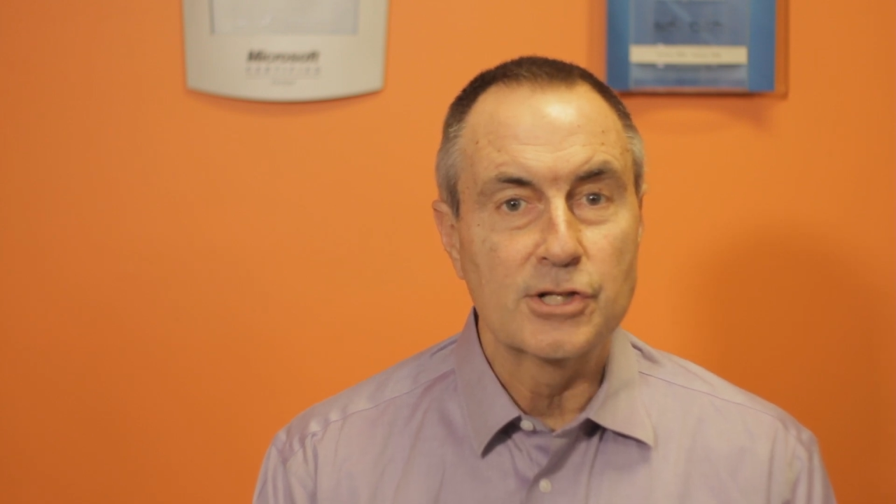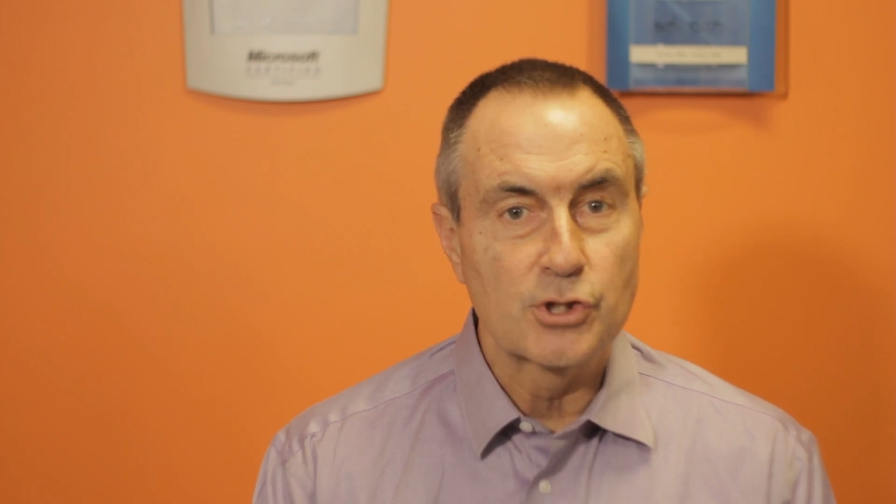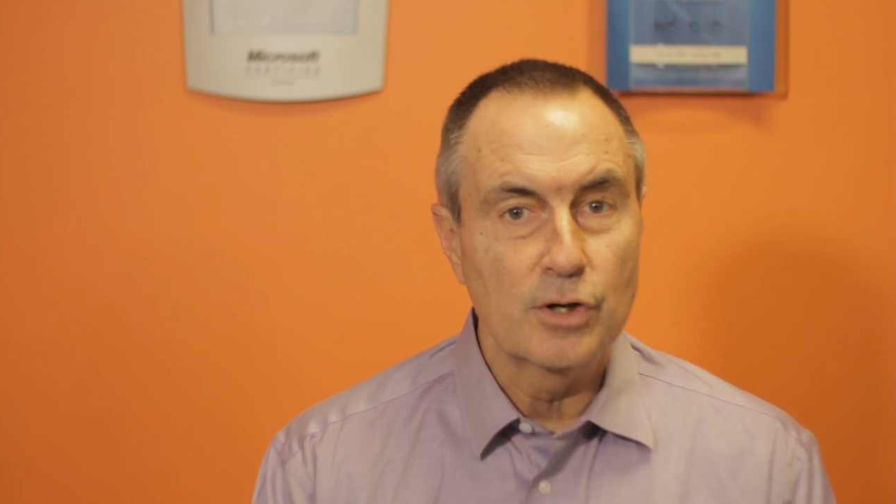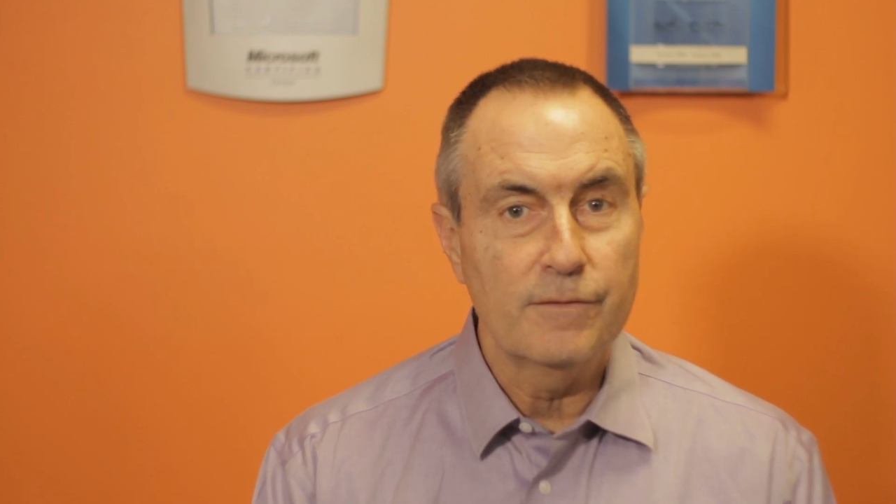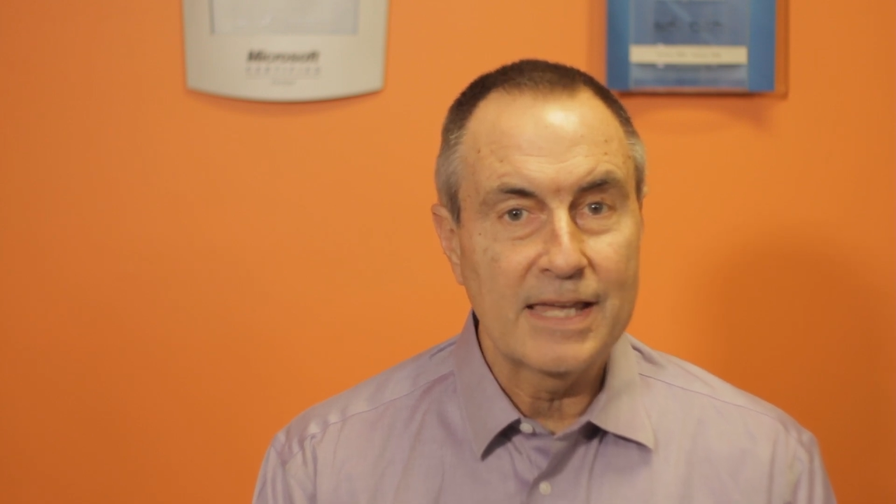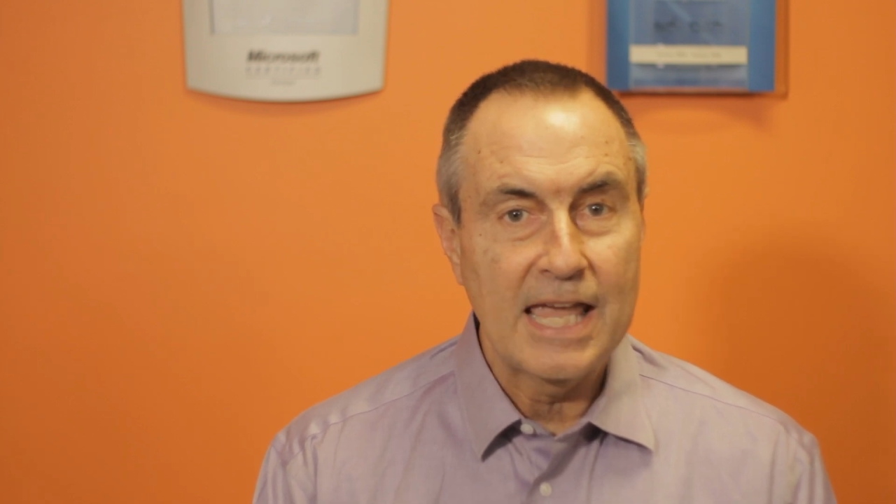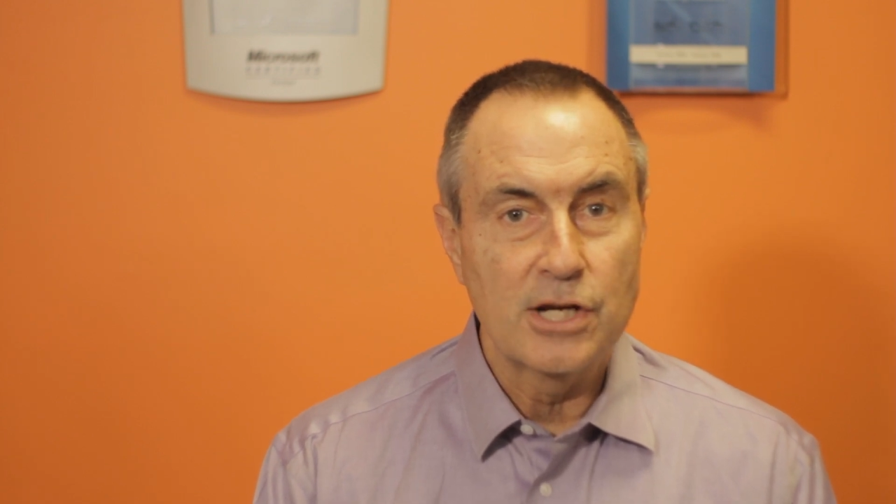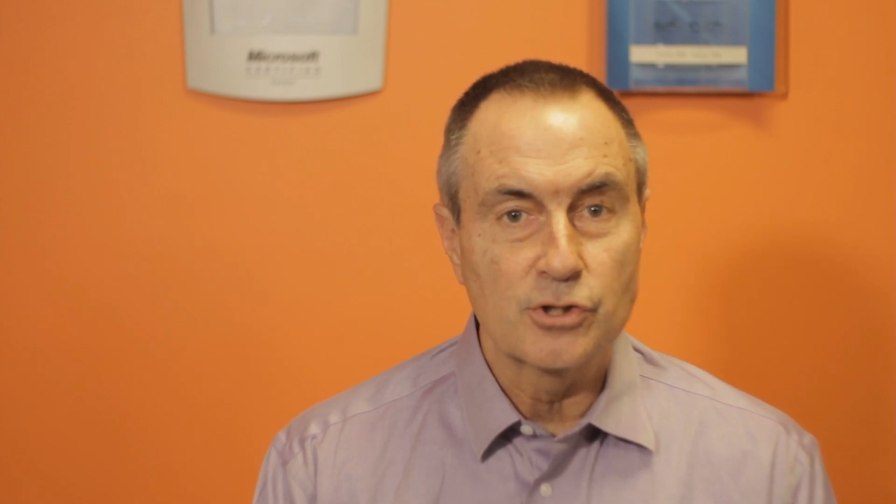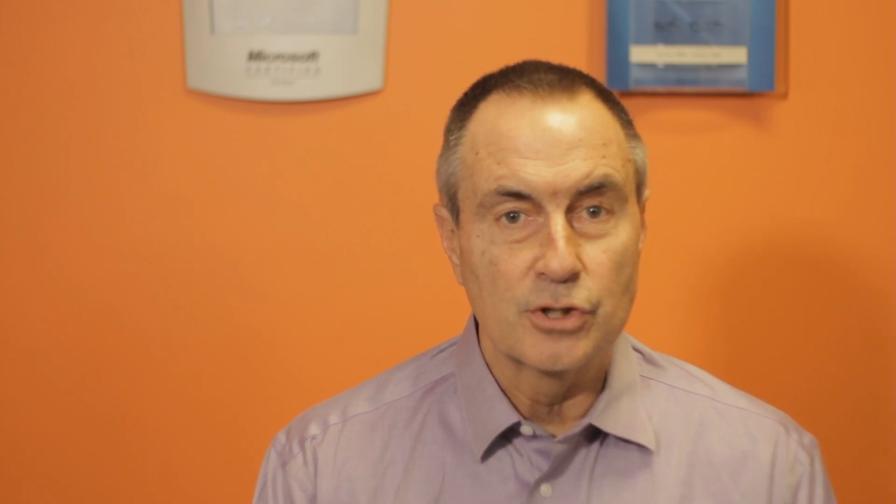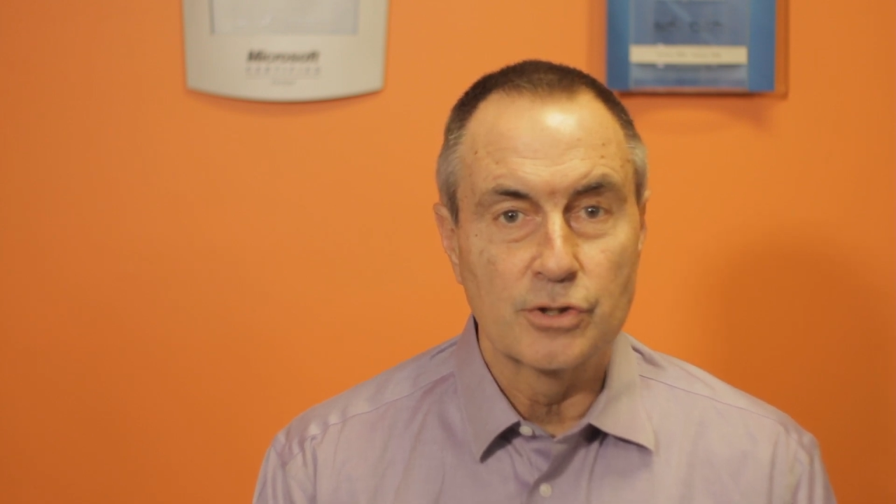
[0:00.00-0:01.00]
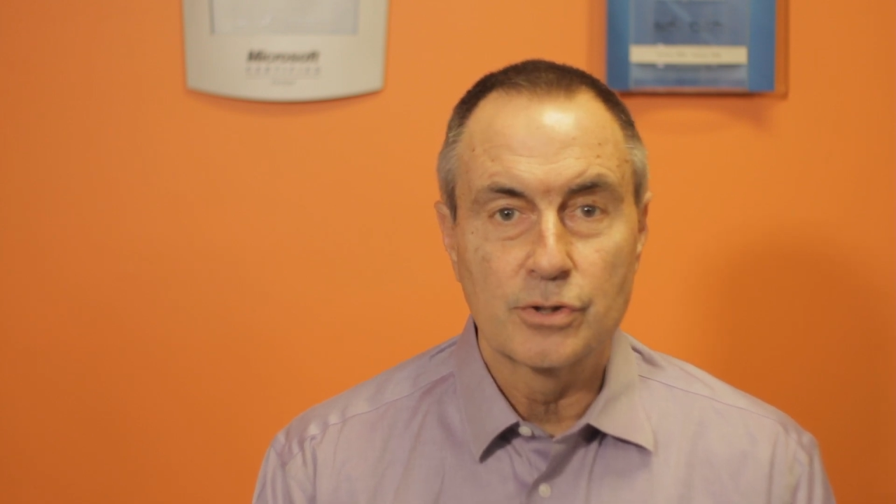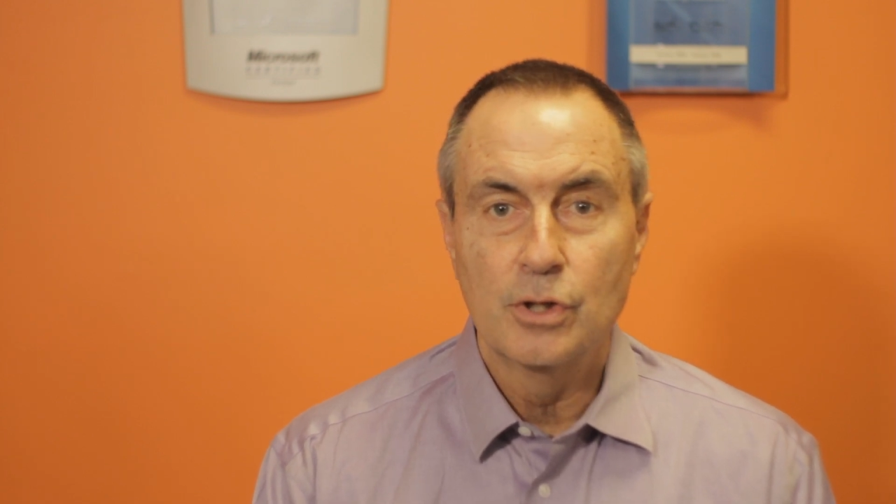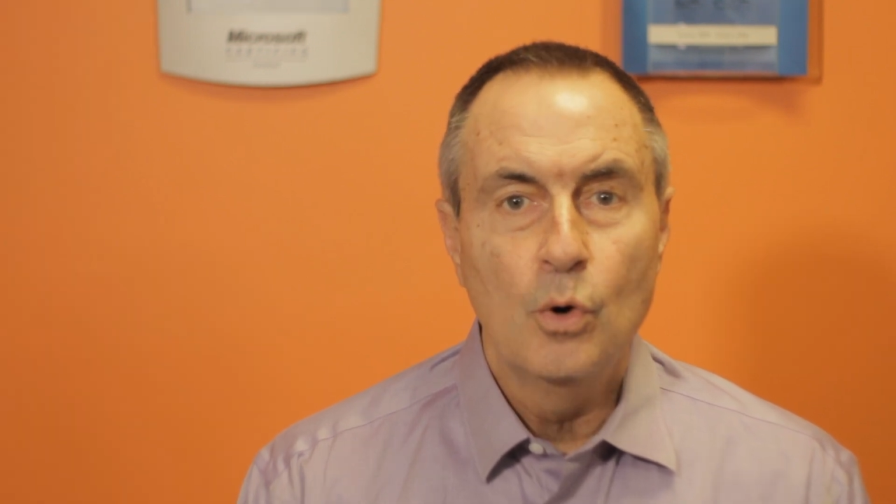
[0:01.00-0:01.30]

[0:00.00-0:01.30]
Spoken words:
certifications